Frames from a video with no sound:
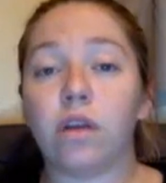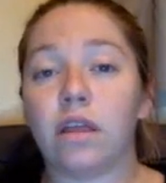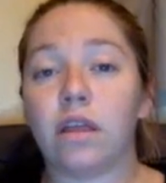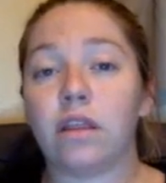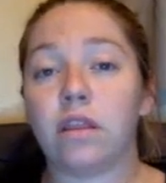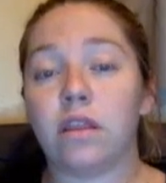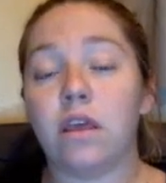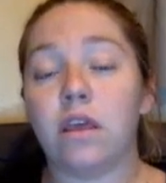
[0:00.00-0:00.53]

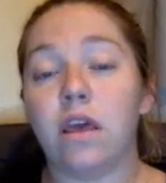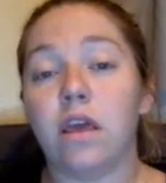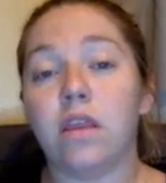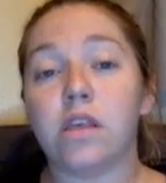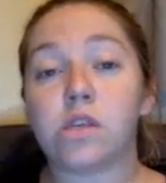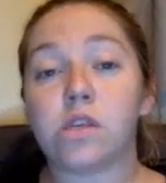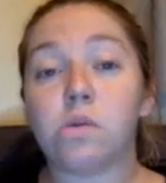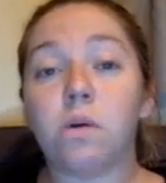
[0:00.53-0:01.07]
in
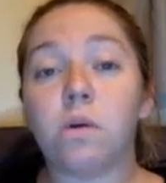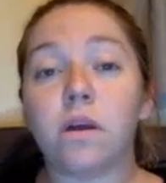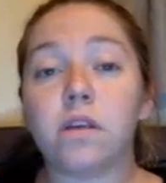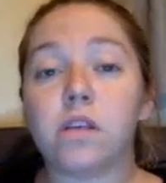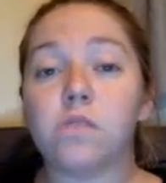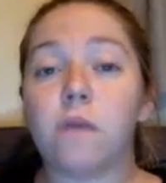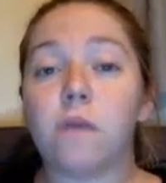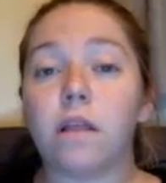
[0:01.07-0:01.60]
this course
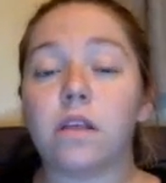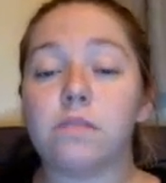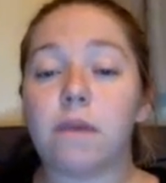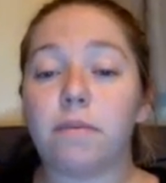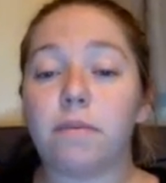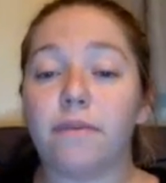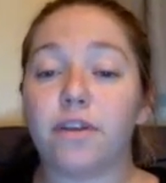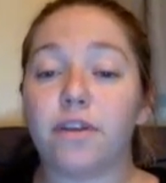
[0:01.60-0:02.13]
as well as my
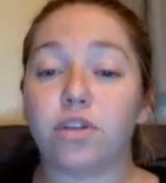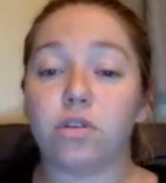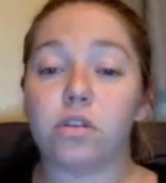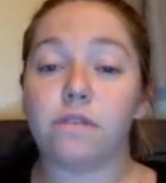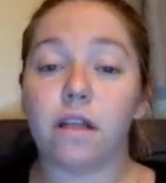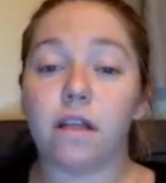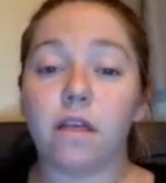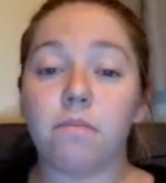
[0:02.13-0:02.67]
professional
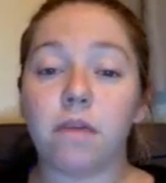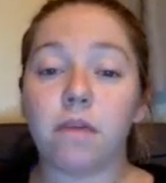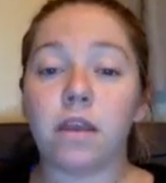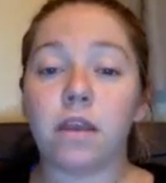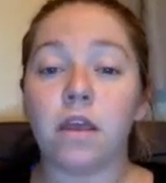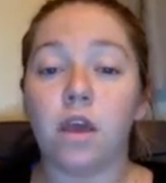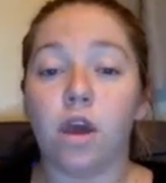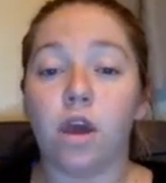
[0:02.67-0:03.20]
development
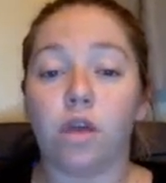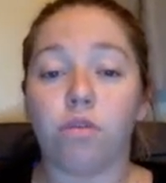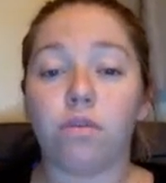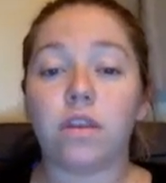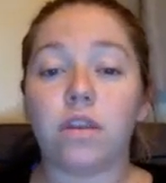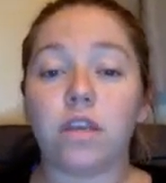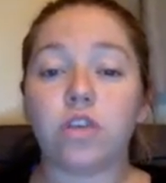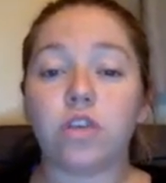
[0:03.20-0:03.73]
through the
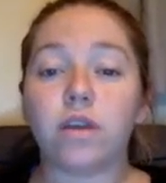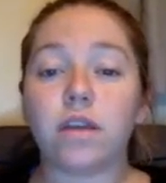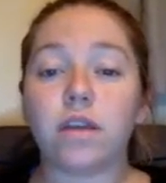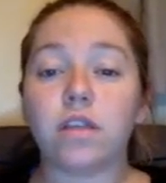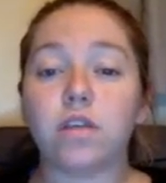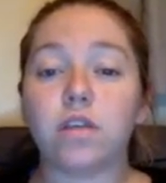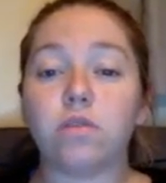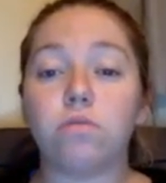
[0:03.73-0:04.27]

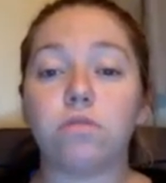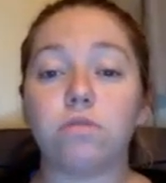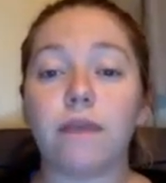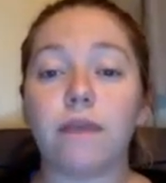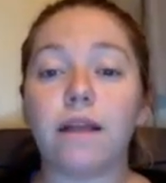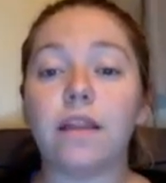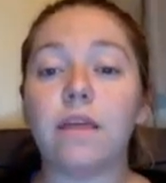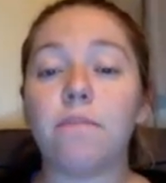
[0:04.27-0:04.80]
district to
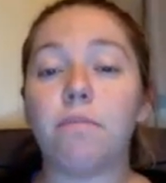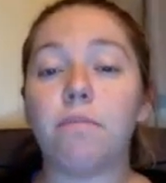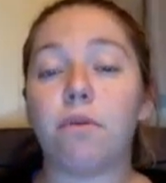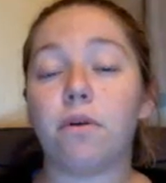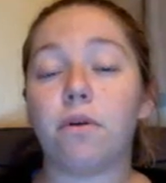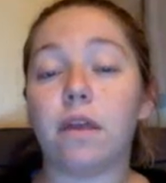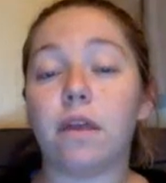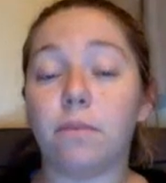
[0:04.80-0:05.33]
directly
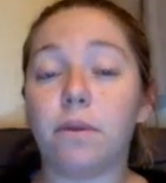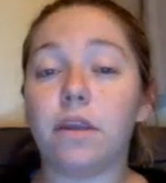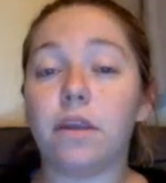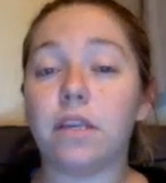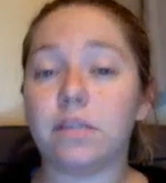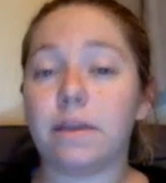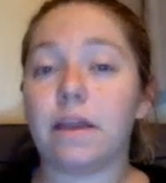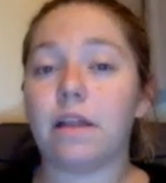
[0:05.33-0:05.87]
input it
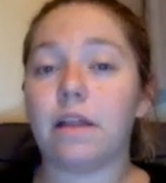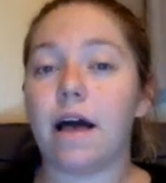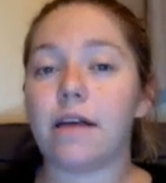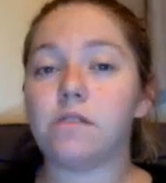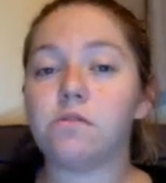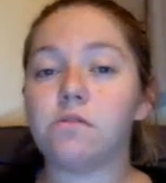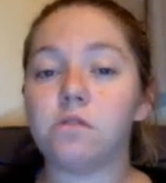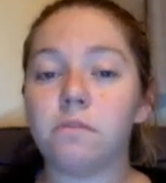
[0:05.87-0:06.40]
into my
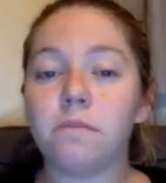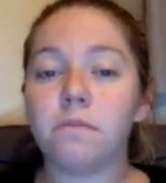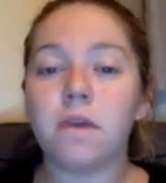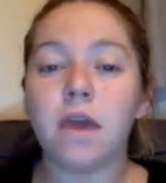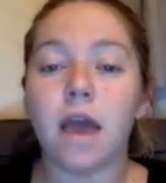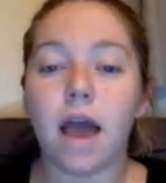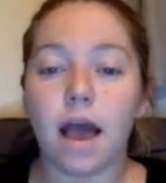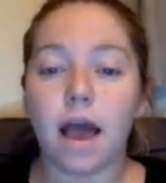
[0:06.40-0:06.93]
classroom
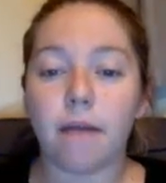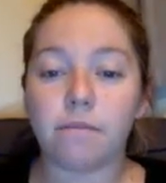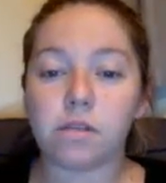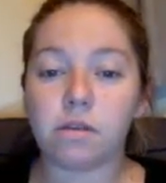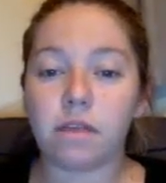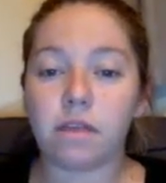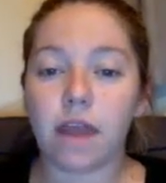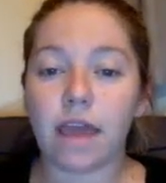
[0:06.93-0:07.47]

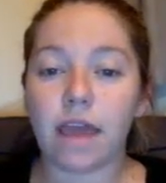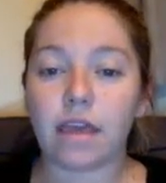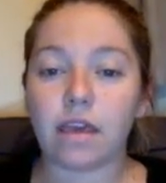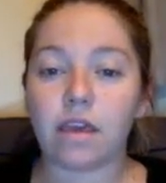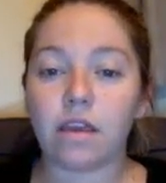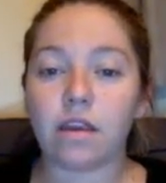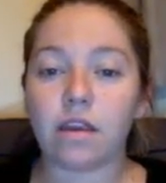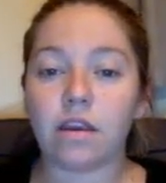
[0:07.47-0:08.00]
so that I
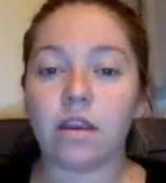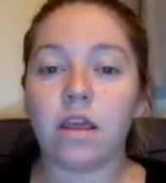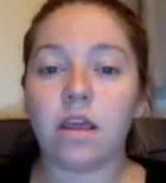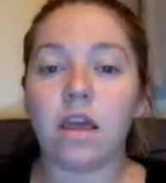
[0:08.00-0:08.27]
can